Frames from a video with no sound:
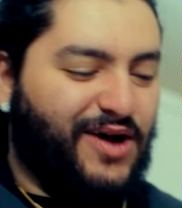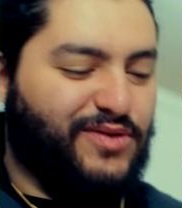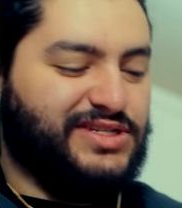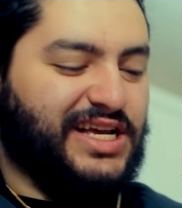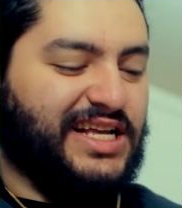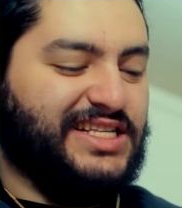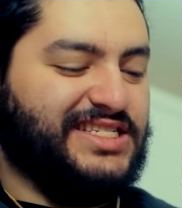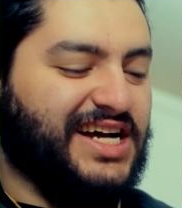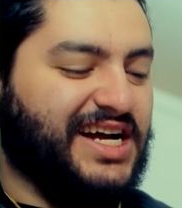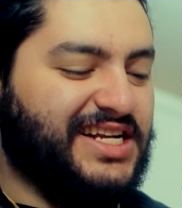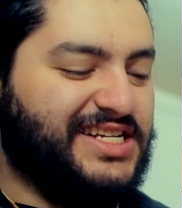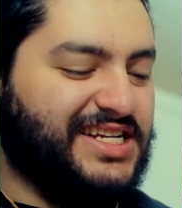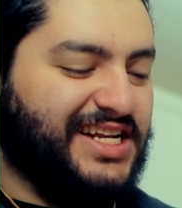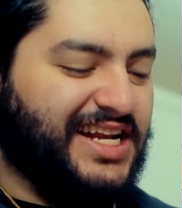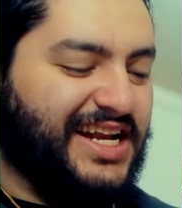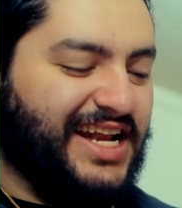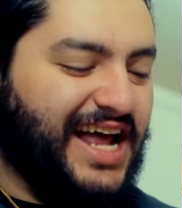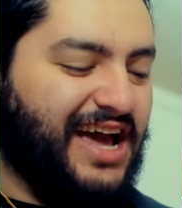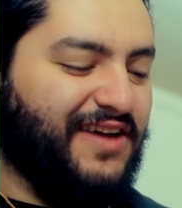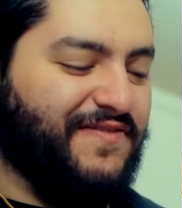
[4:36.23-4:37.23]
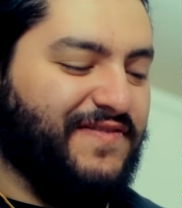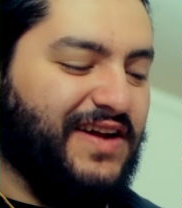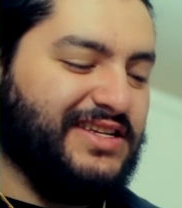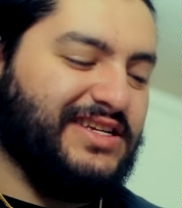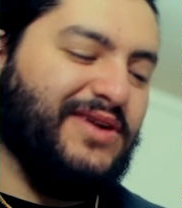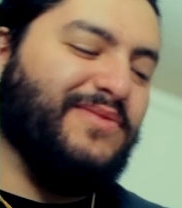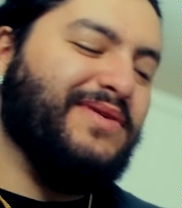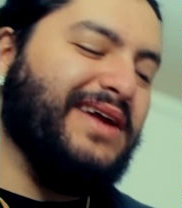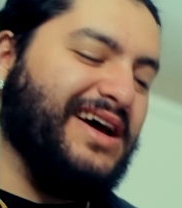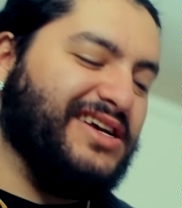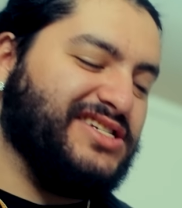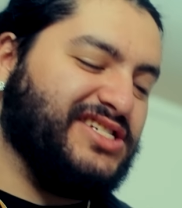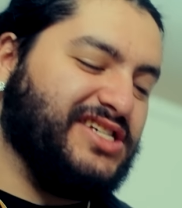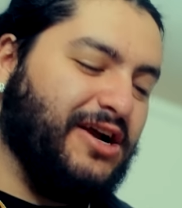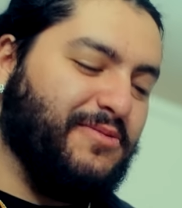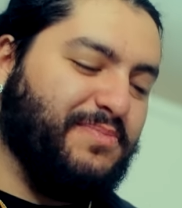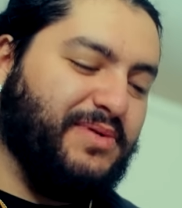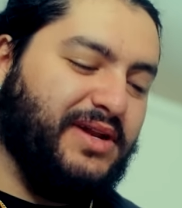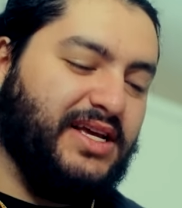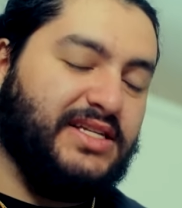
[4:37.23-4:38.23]
I was like touching the knife, and I was like, I wonder how
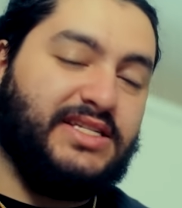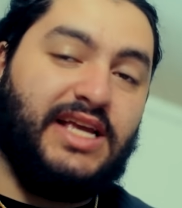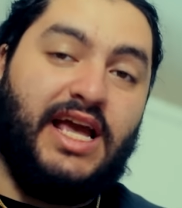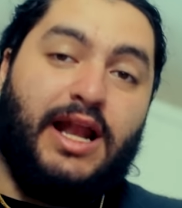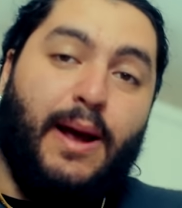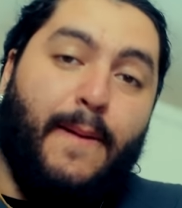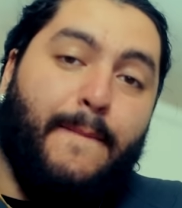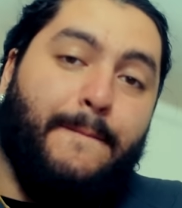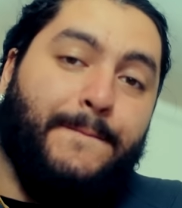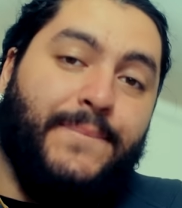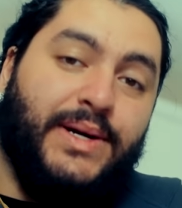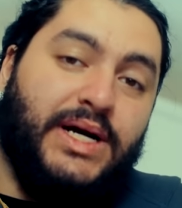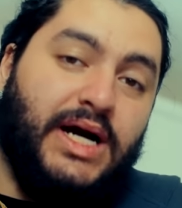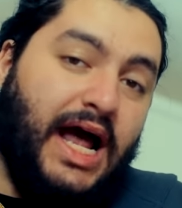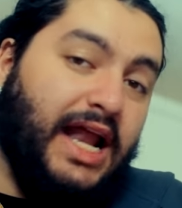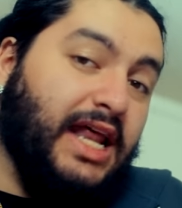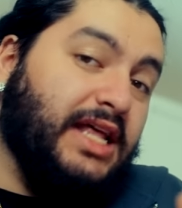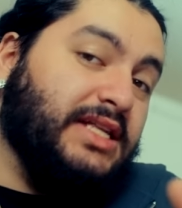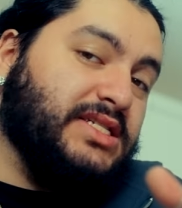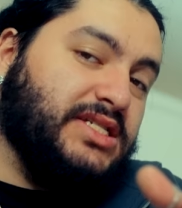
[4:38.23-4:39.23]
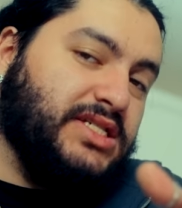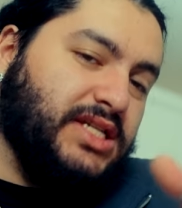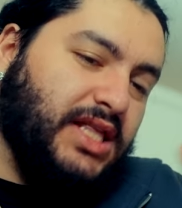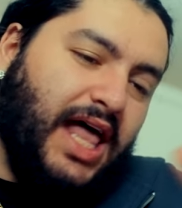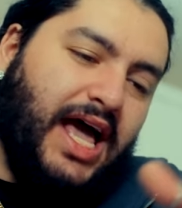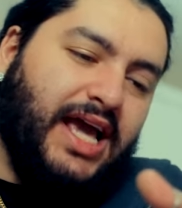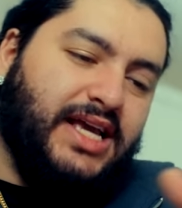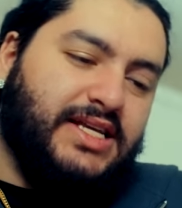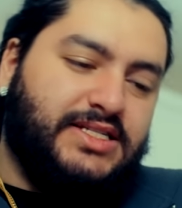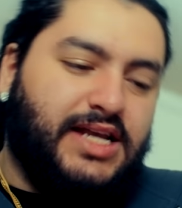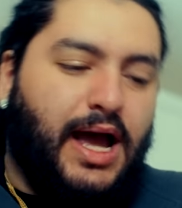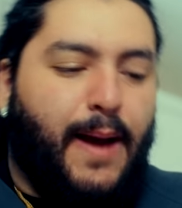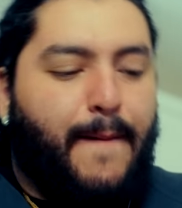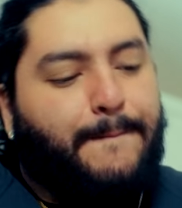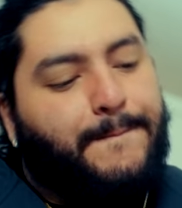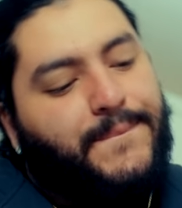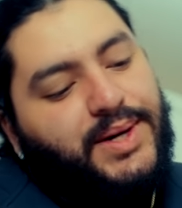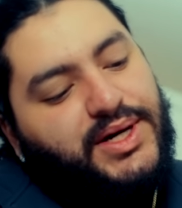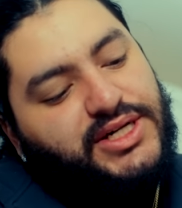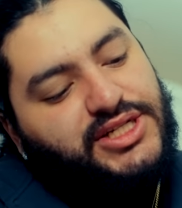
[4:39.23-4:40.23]
sharp it is. And I put, I didn't slice. I
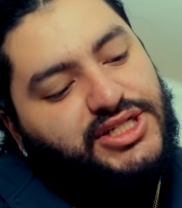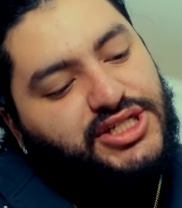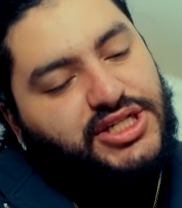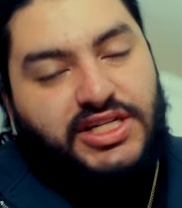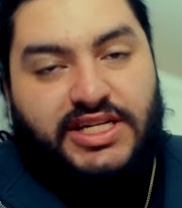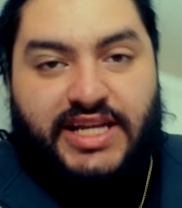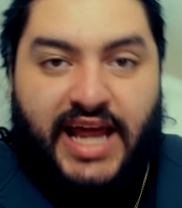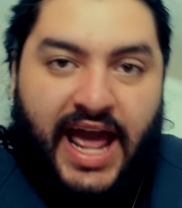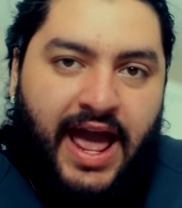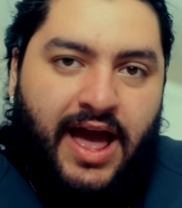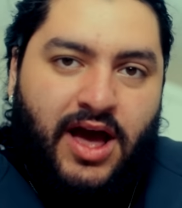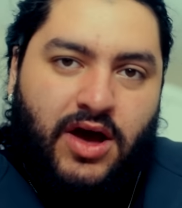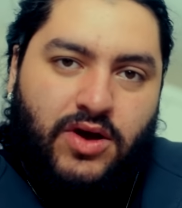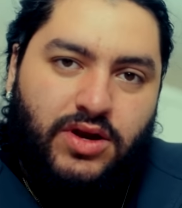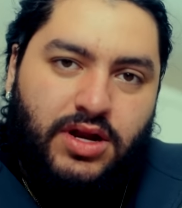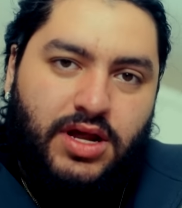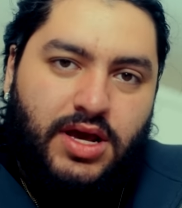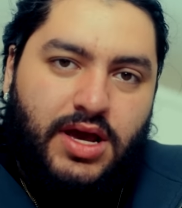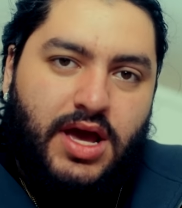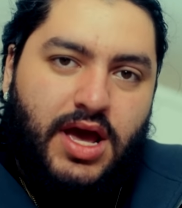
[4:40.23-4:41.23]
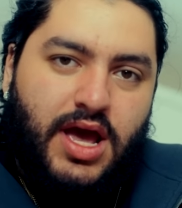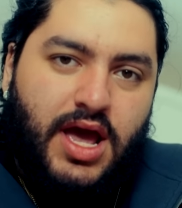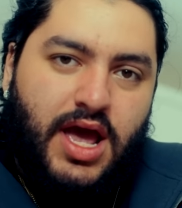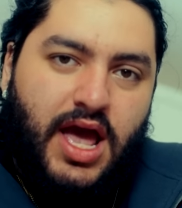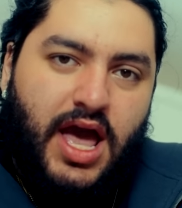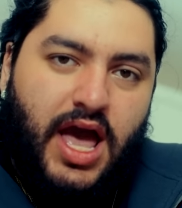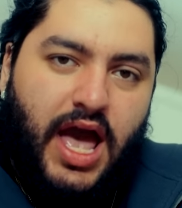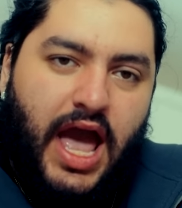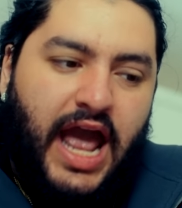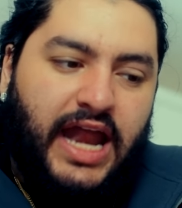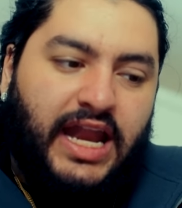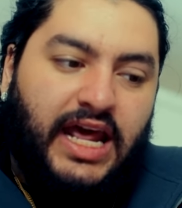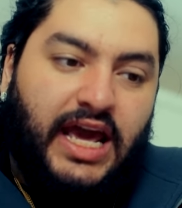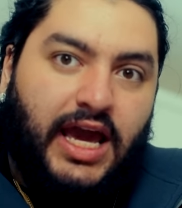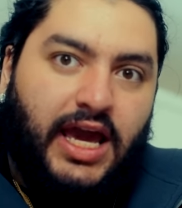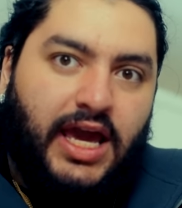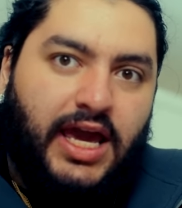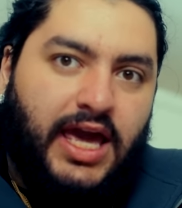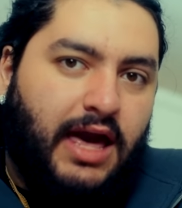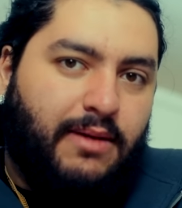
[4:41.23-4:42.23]
pushed down, and
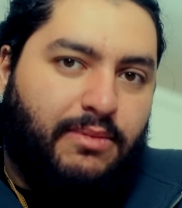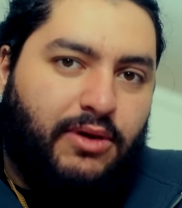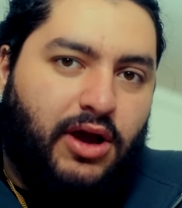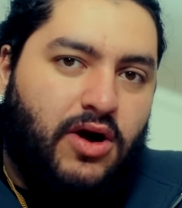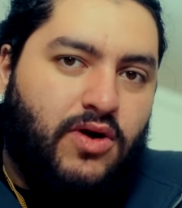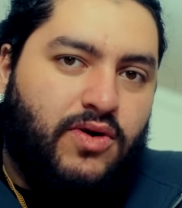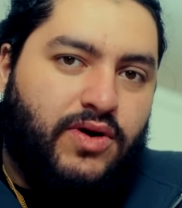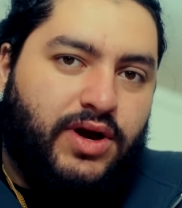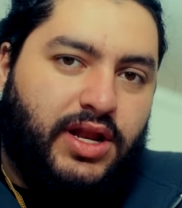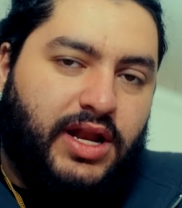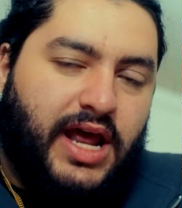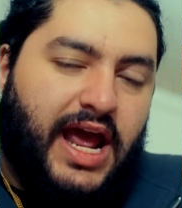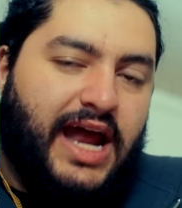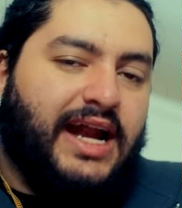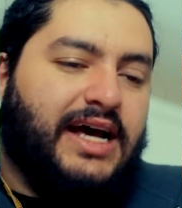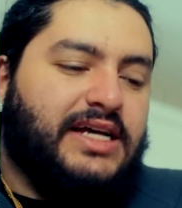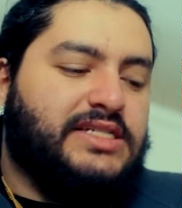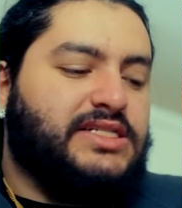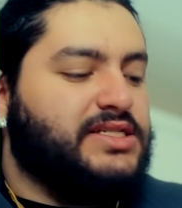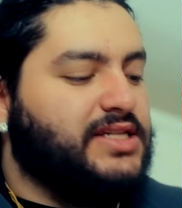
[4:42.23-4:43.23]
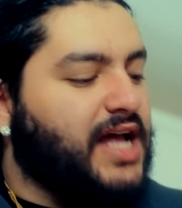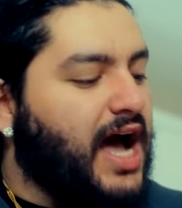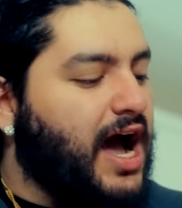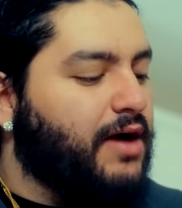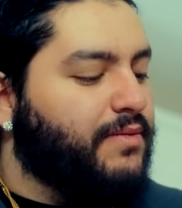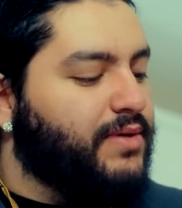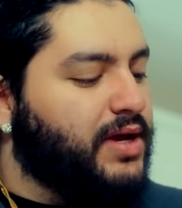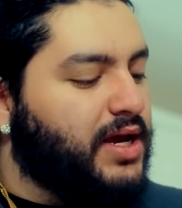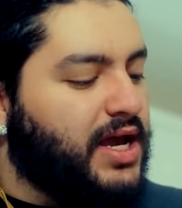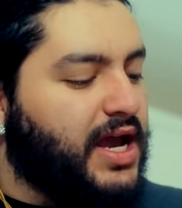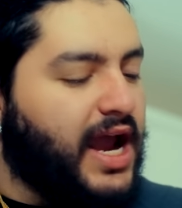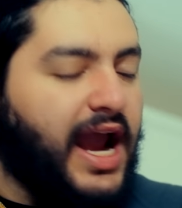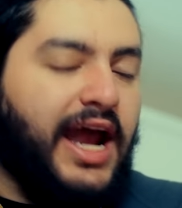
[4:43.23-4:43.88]
it kept going, and I stopped.